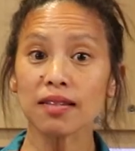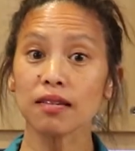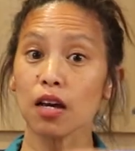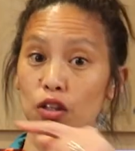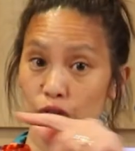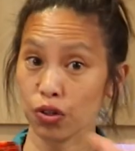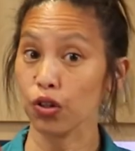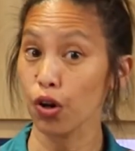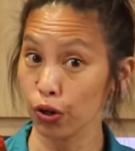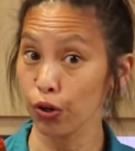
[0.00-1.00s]
so you know
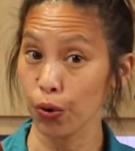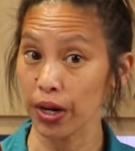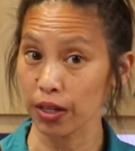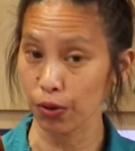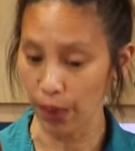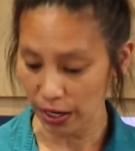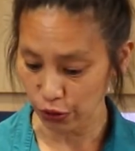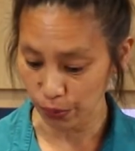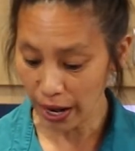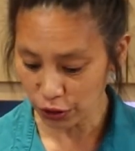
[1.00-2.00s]
you're going in the right
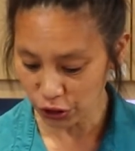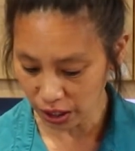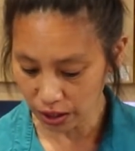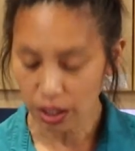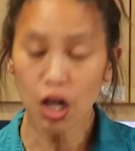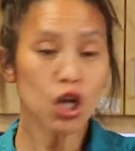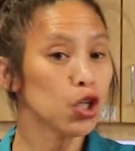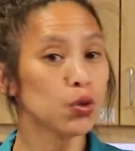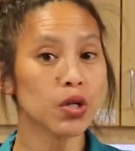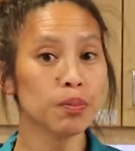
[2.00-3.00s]
direction. You
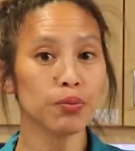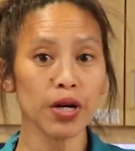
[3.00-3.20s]
can bring